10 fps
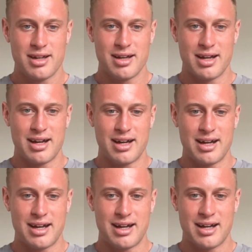
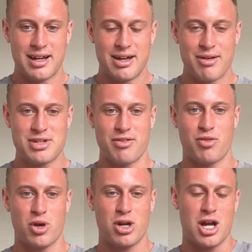We've sent
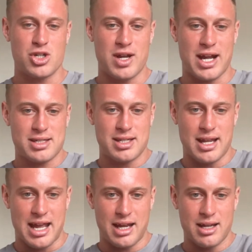4 contracts
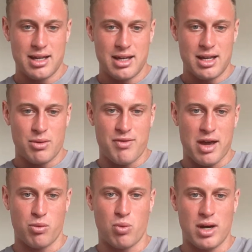today. We've had
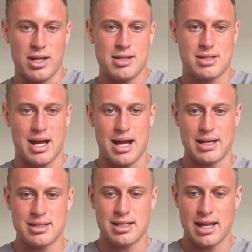1
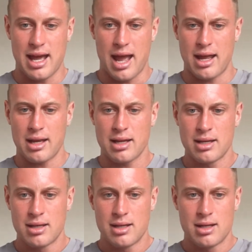signed today.
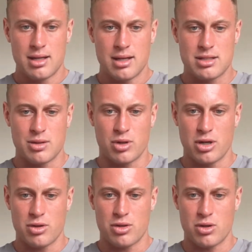Let's see, we'll
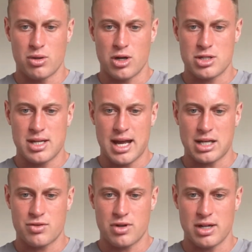go through our
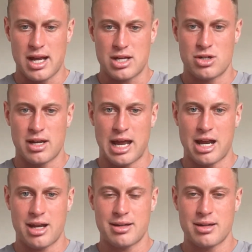stats for yesterday.
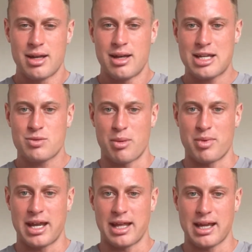And I guess what I'm
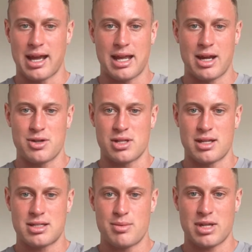getting at here is that it
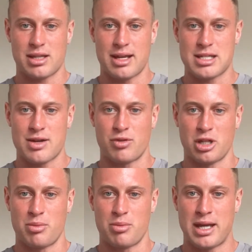seems like things have really
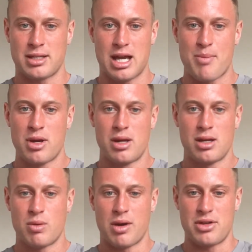picked up.
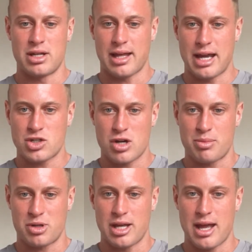Whether you like Trump
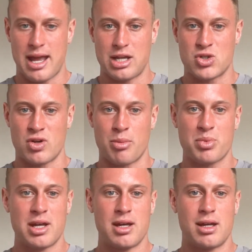or you hate Trump,
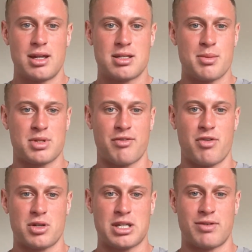it seems like
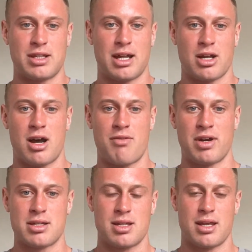folks have a lot of
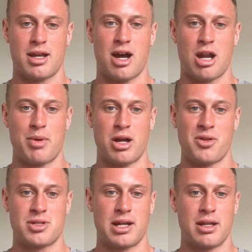confidence in the economy all of a
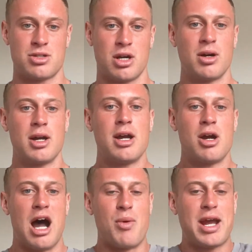sudden. So
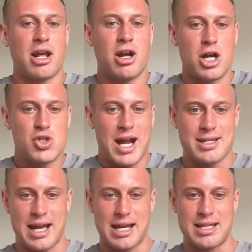we got a contract
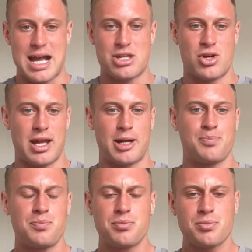signed yesterday.
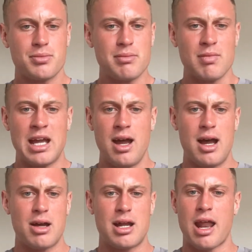
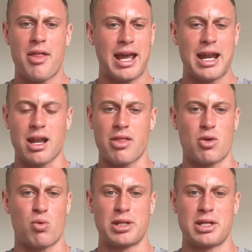Another
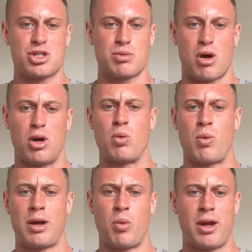really
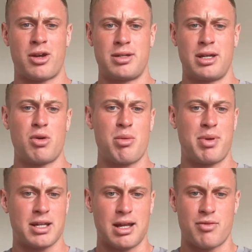small, weird deal. We
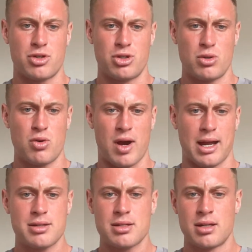picked it up for
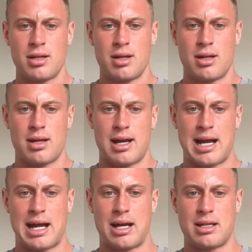$2,000.
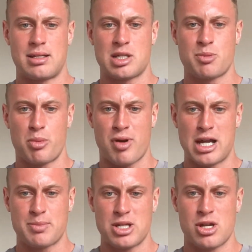Dispo price
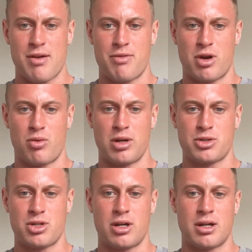based off of our
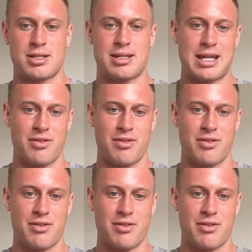realtor is 10 to